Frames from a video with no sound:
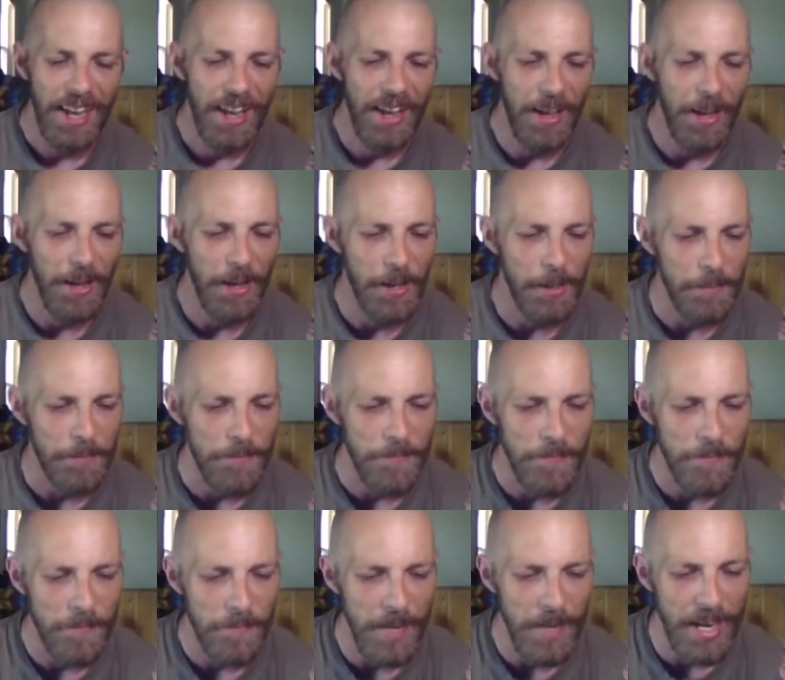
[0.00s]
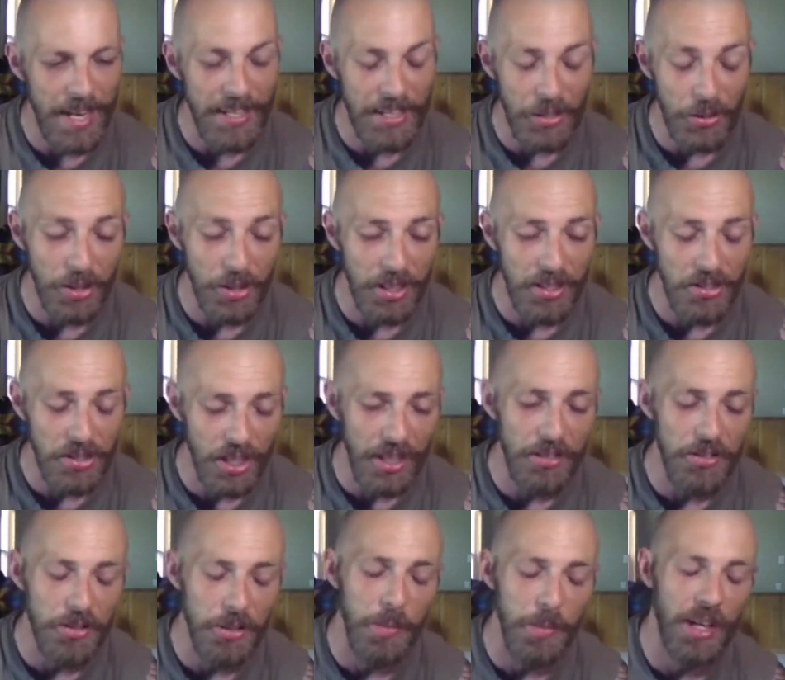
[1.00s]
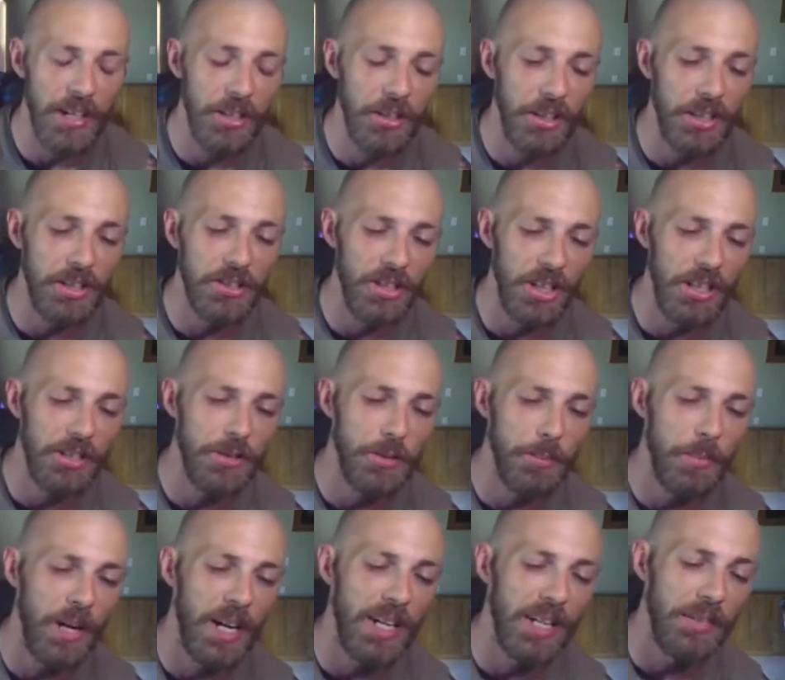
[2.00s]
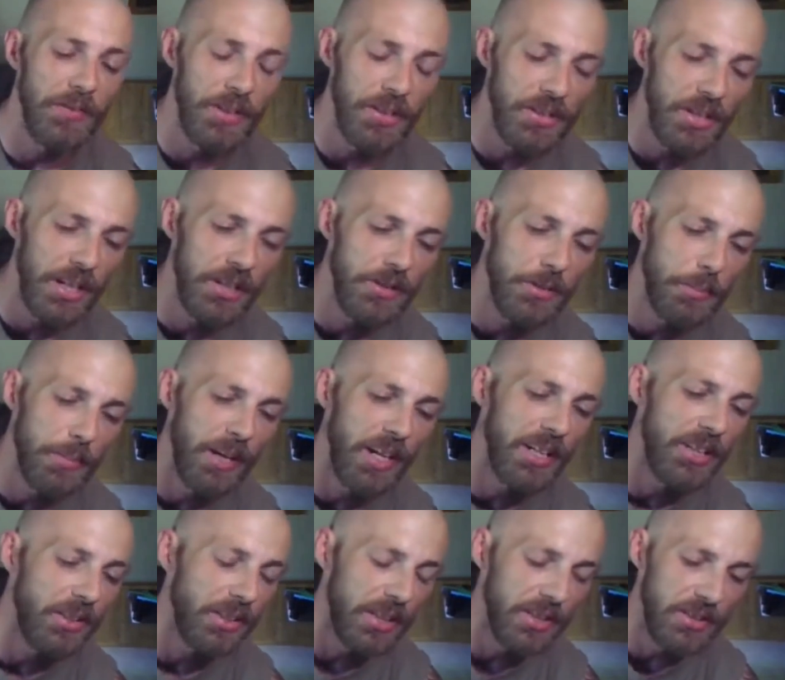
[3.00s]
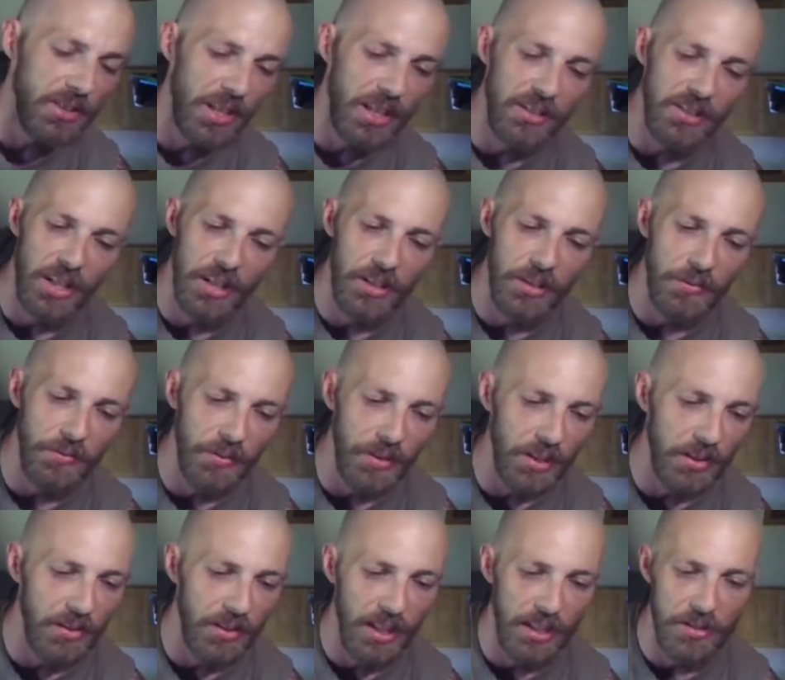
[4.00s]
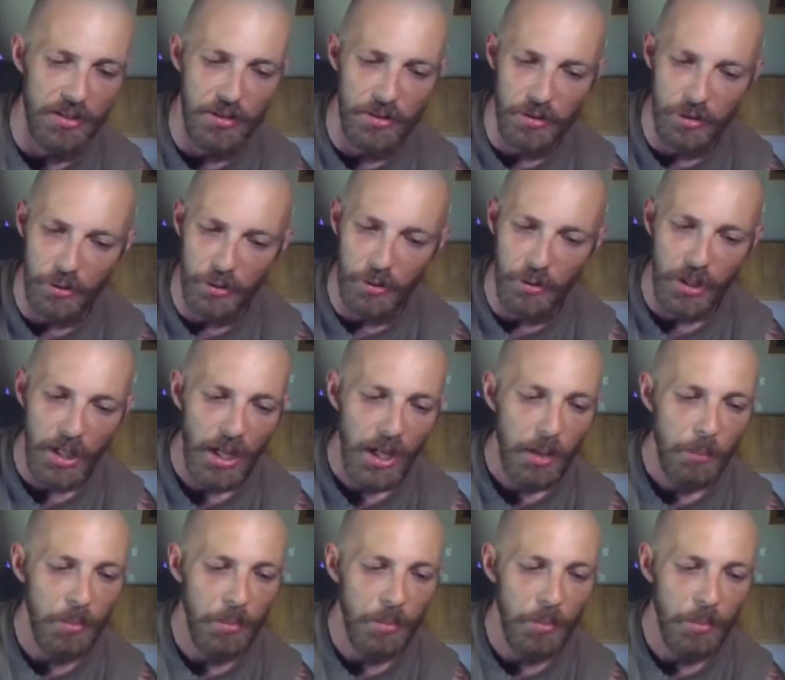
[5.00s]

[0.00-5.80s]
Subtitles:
And you can change your mind. You can change your brain. If you change your brain, you can change how you feel. That's true.